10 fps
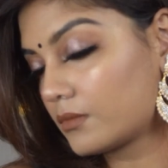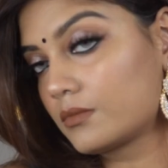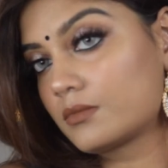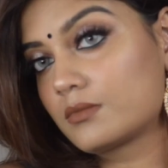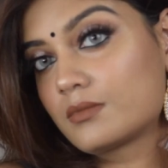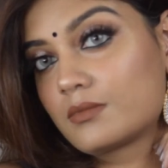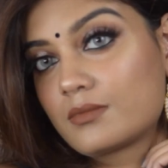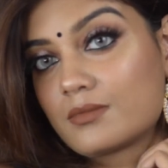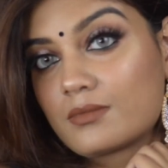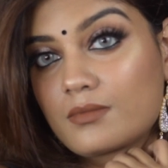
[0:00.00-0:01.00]
this is the
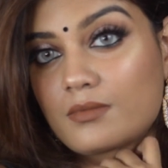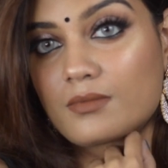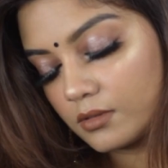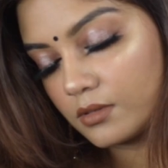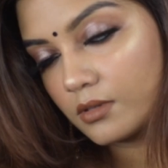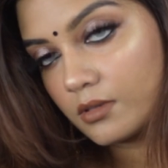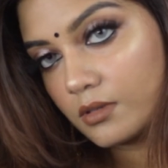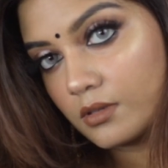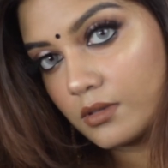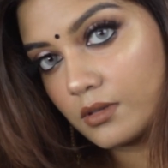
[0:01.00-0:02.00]
complete
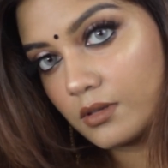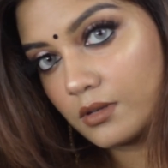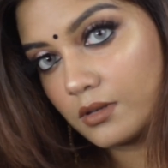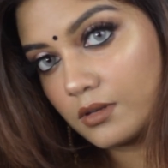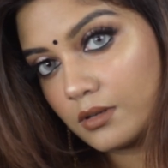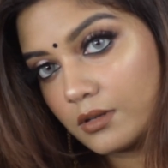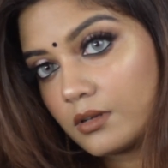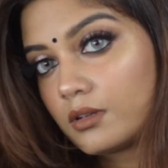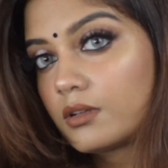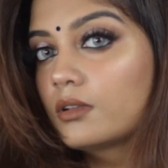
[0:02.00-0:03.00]
look. I hope you
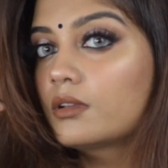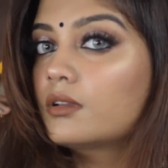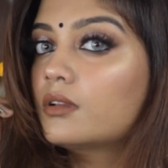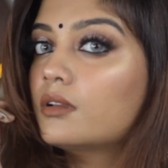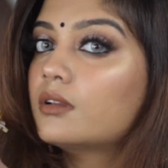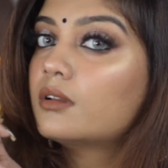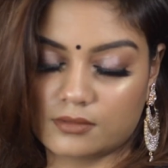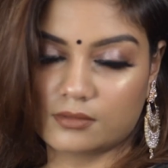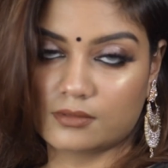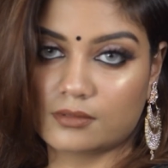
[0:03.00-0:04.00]
guys enjoyed the
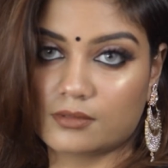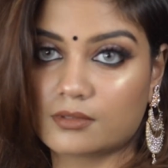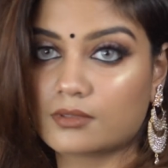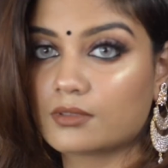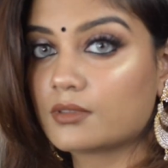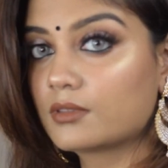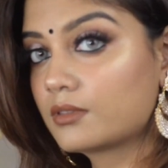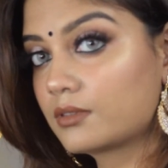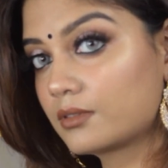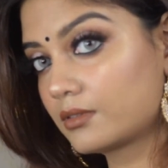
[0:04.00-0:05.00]
video and the look
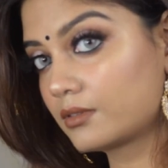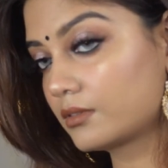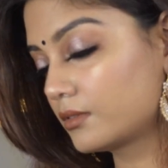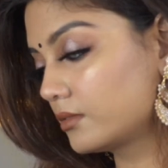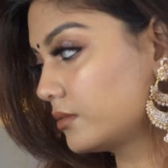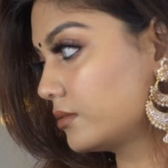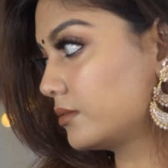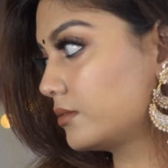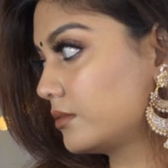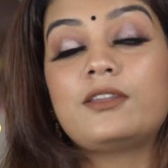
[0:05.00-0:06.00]
that I
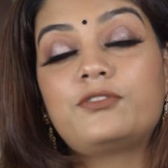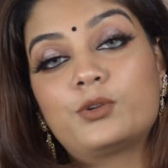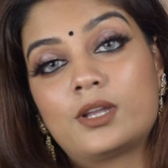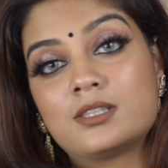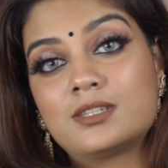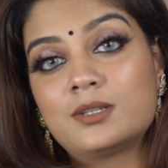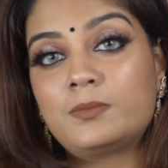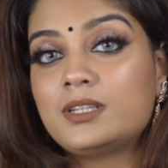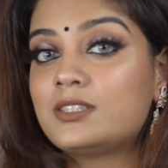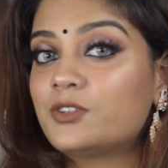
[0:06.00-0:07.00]
created, and if you guys
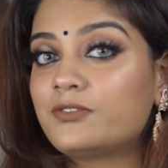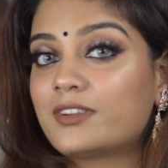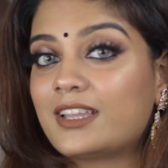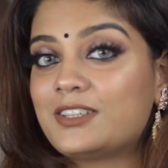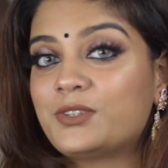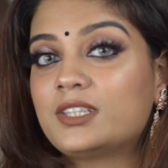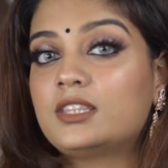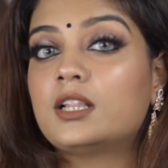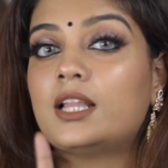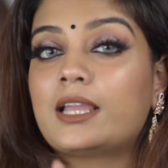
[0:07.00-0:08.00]
did, please don't forget to hit
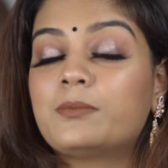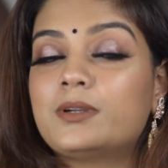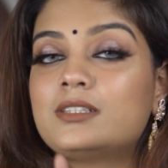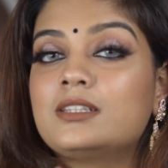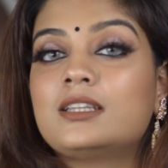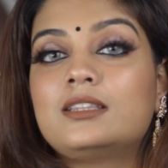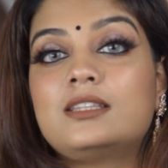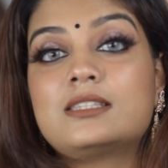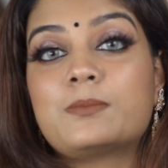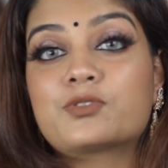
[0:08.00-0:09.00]
the like button, hit
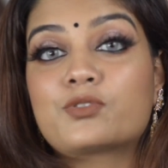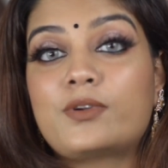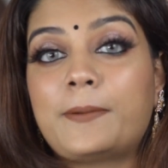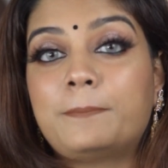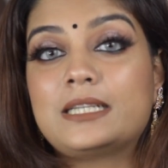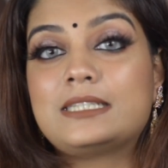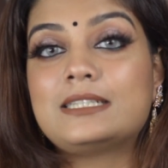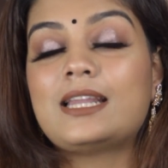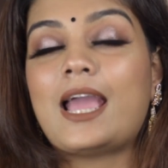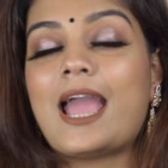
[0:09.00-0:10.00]
the subscribe
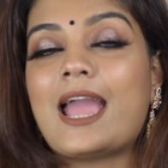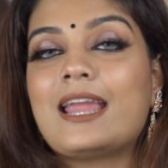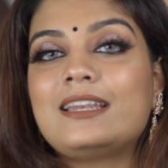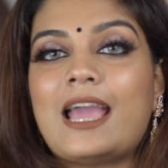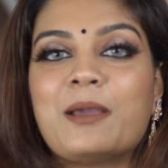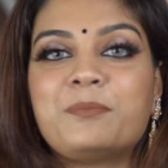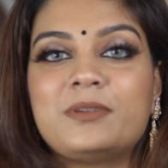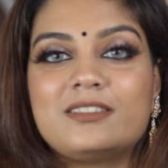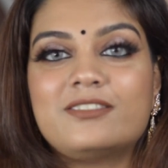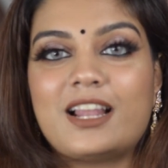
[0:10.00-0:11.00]
button, and
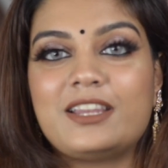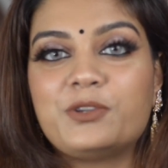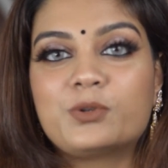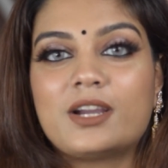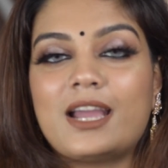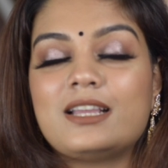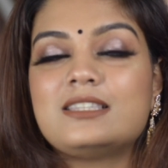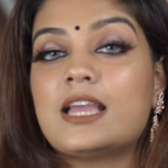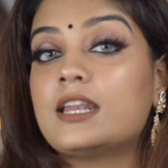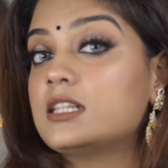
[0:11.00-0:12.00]
happy Diwali, you
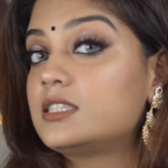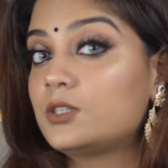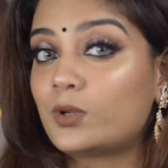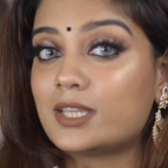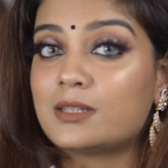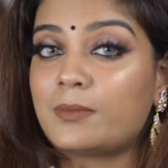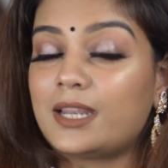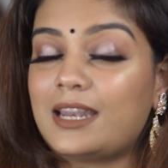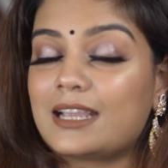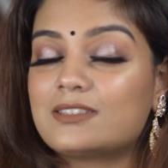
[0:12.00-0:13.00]
guys, and I'll see you guys in my
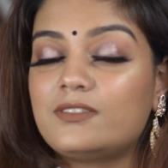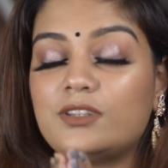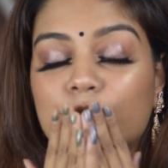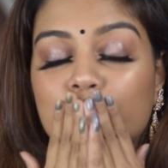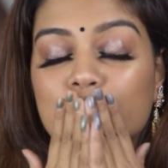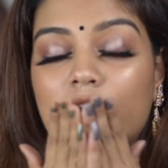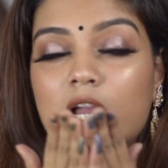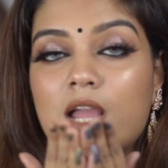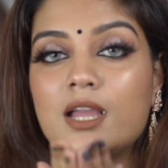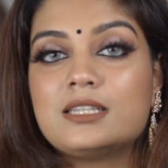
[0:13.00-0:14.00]
next video.
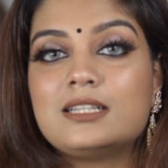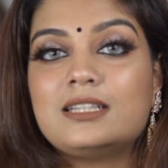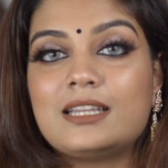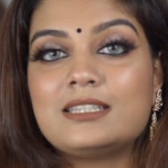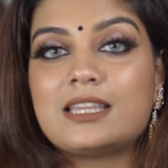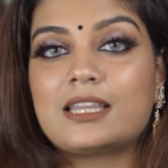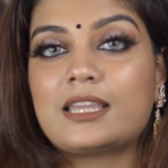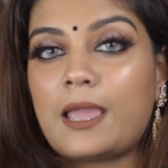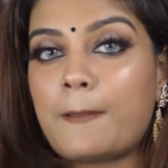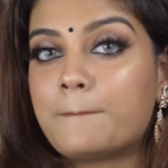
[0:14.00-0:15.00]
Till then,
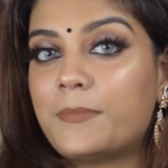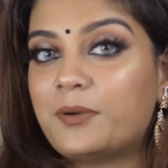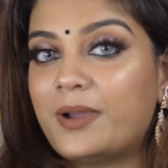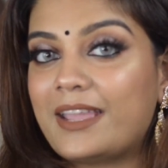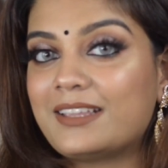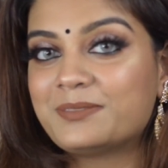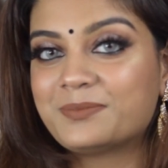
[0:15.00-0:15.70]
take care. Bye bye.